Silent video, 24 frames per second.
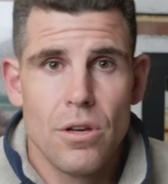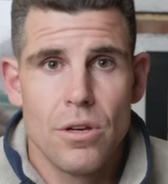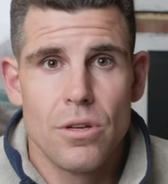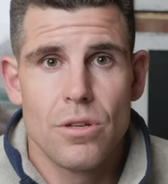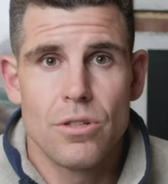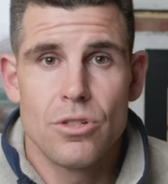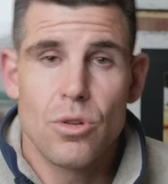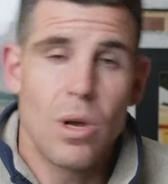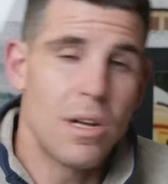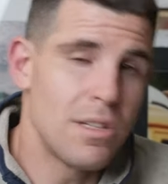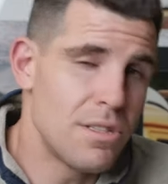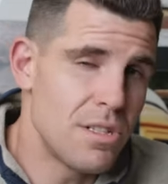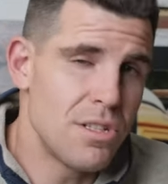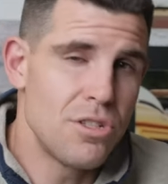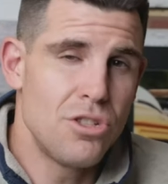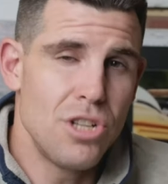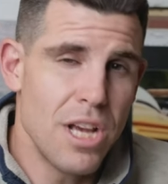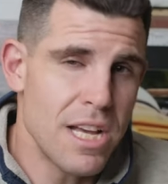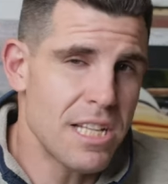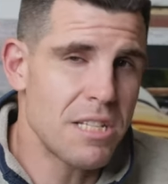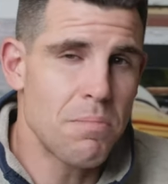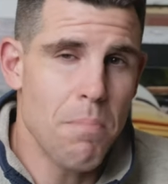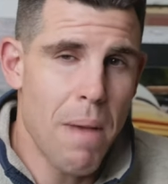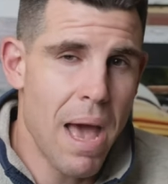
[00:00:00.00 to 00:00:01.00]
So I
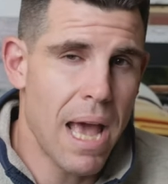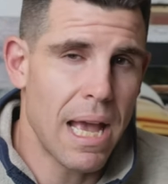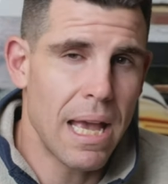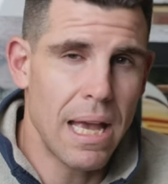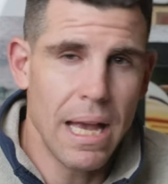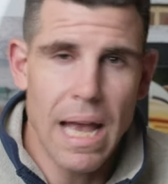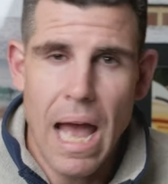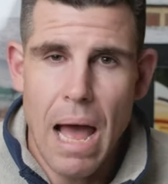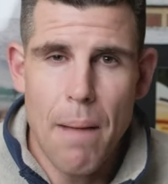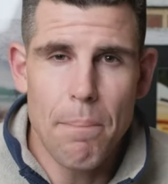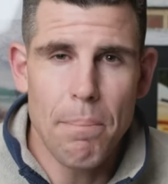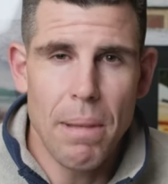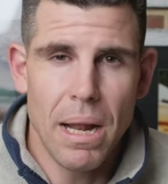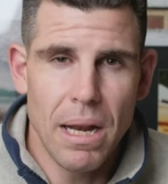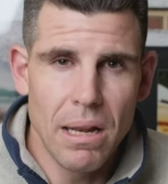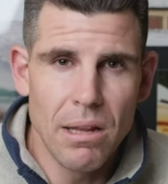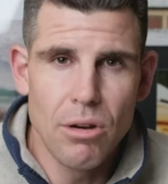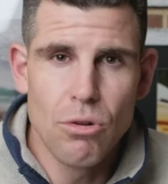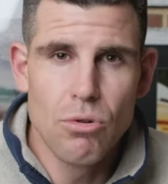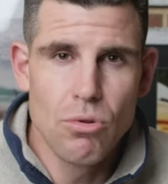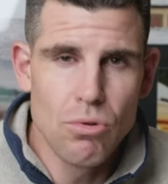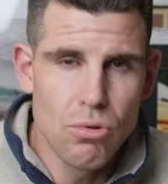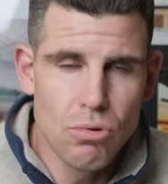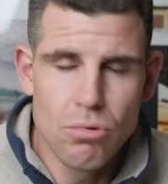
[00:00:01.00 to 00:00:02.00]
suggest making up a
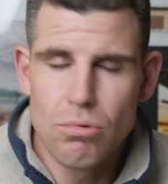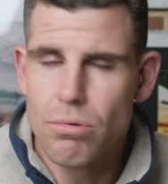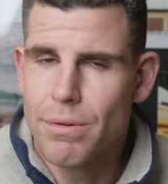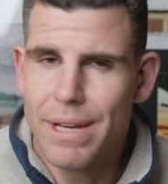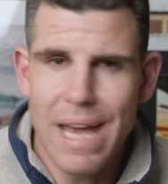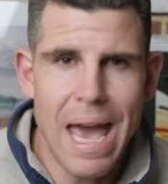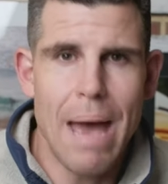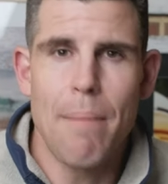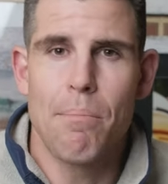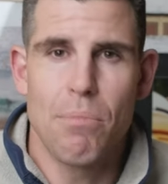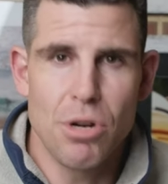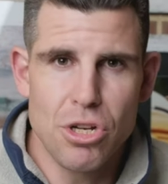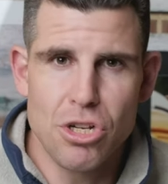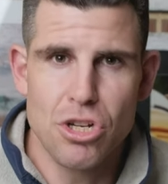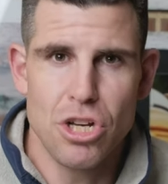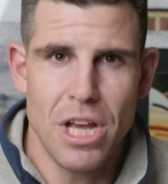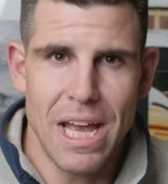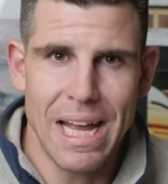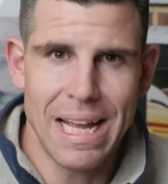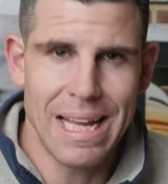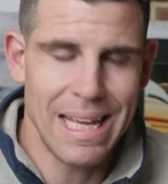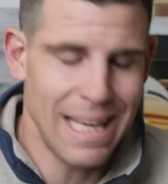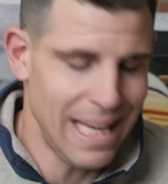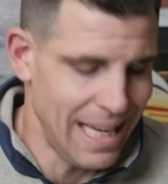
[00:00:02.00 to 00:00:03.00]
little camera
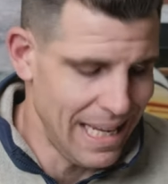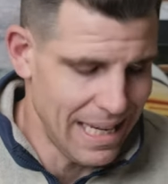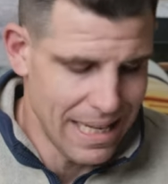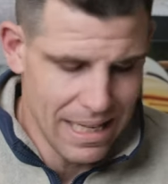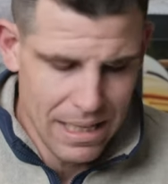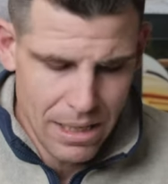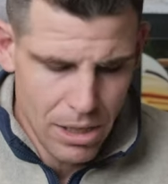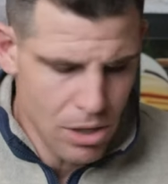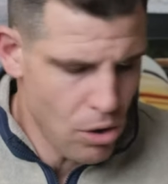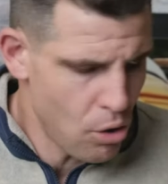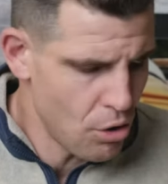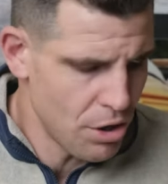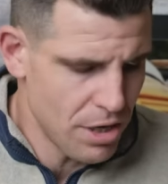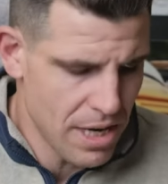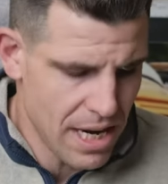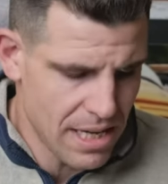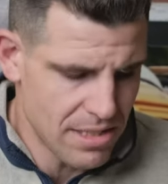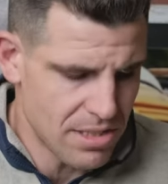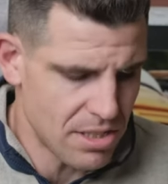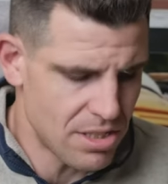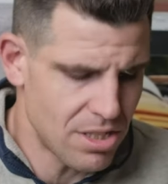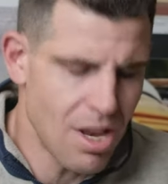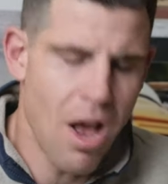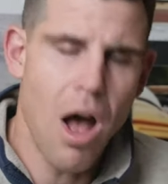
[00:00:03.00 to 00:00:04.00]
check kit. All you need
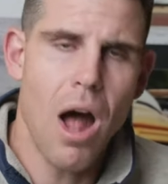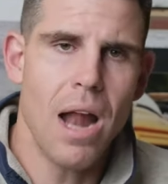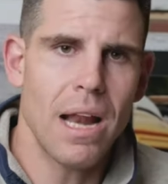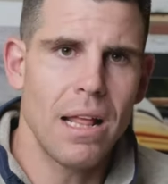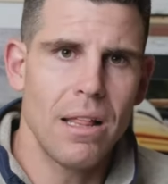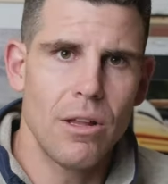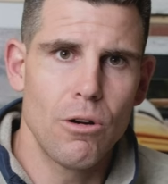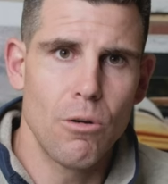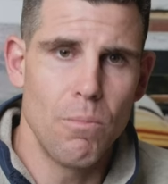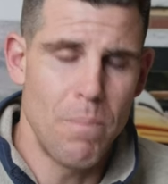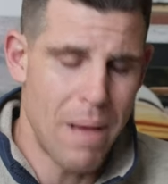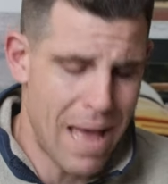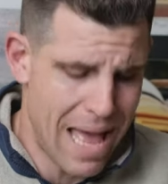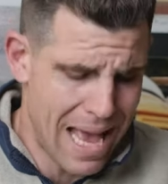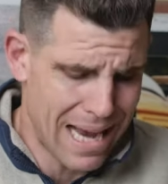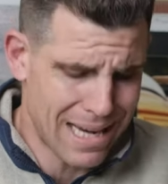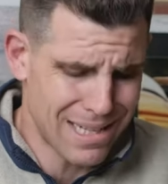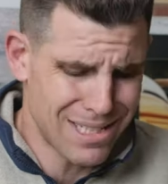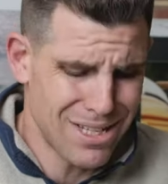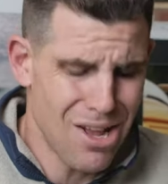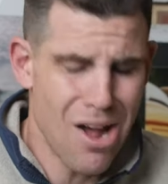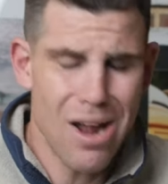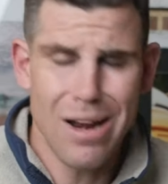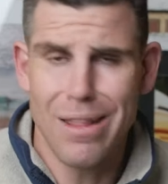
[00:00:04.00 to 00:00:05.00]
is a tiny little bag, a
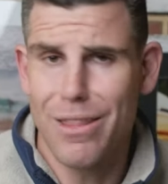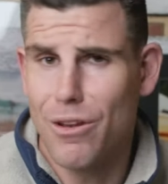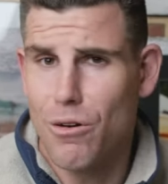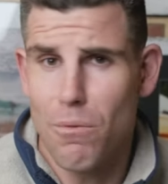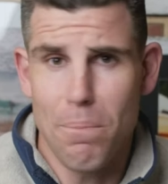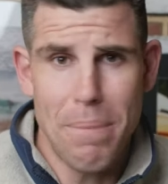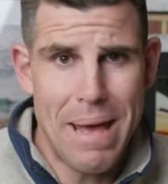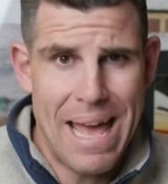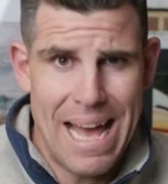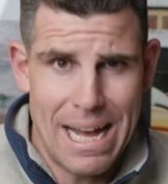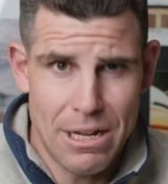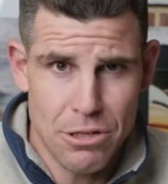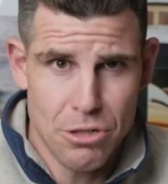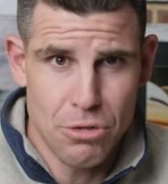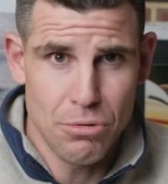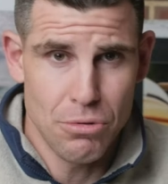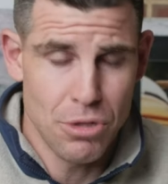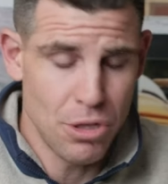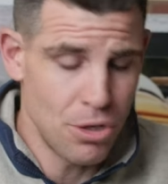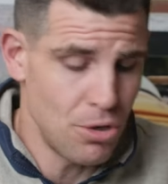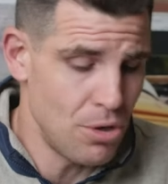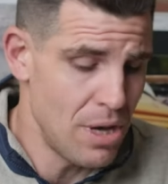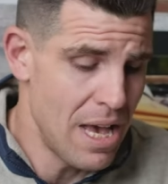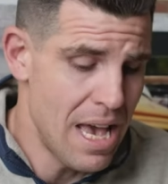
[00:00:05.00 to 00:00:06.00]
tiny little pouch will
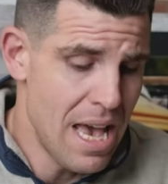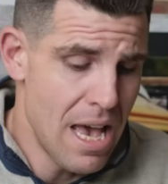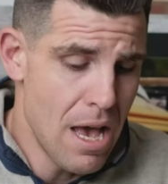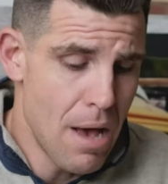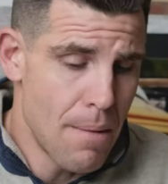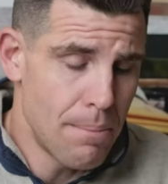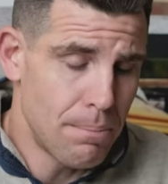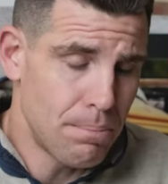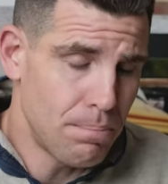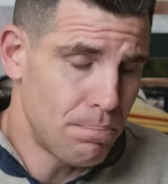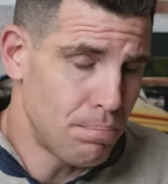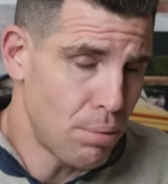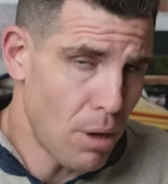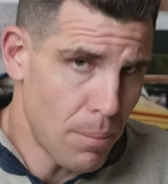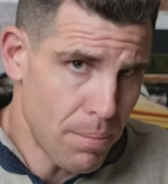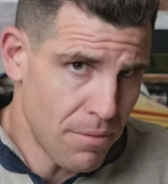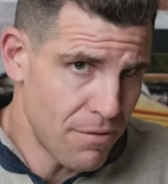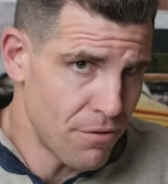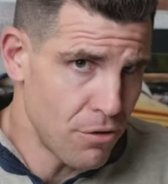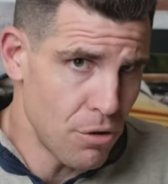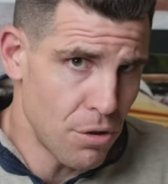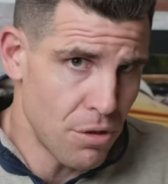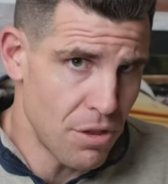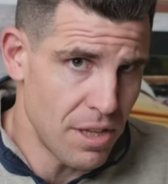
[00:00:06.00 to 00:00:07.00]
do. Plop a
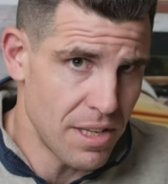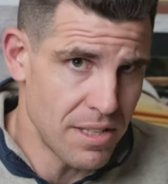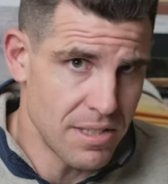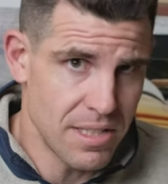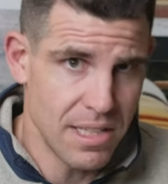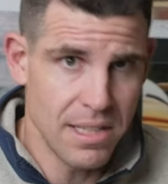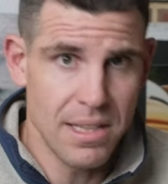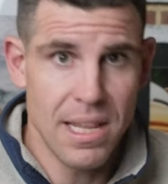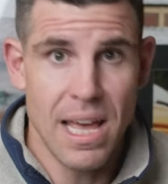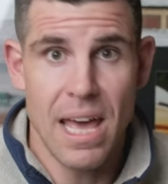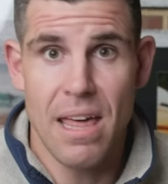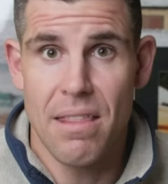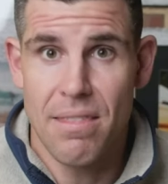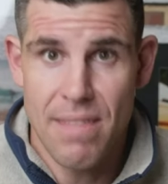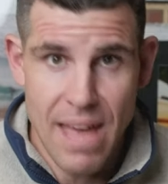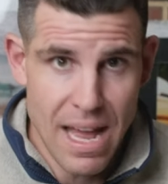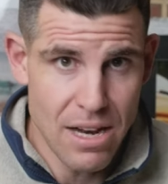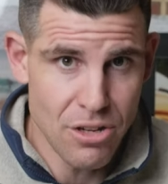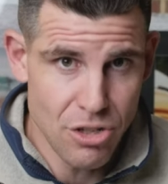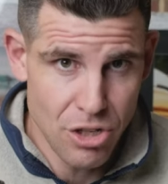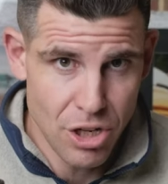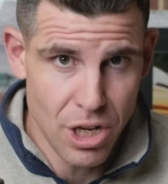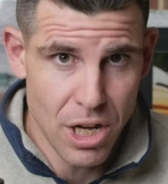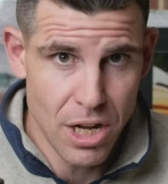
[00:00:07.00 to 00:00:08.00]
few things in there
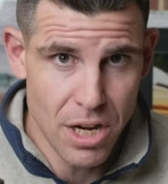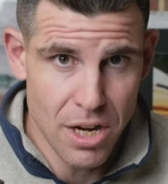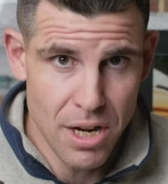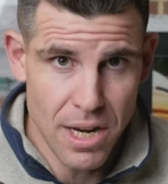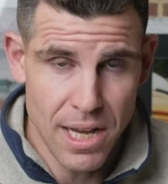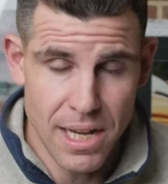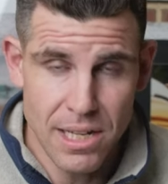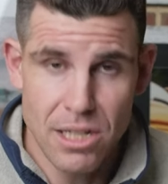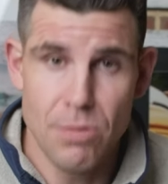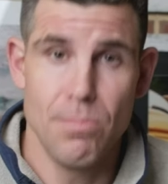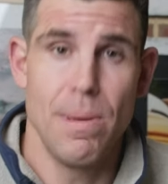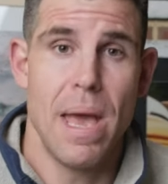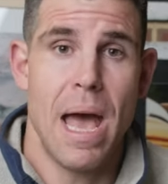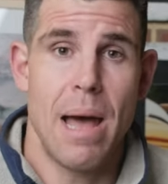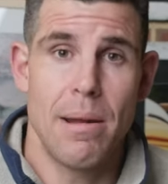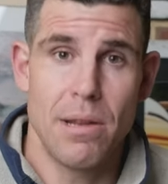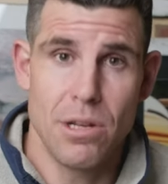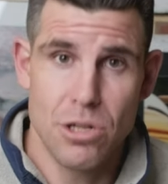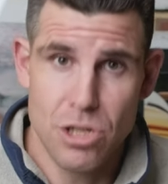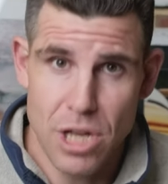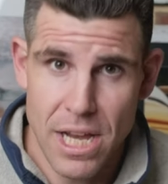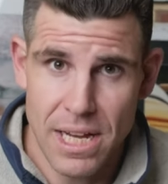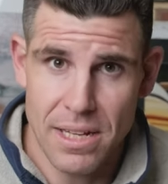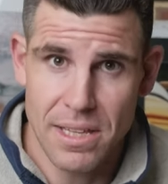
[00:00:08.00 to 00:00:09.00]
that you're going to need to be able to
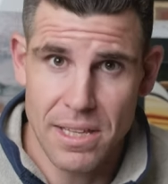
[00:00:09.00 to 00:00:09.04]
check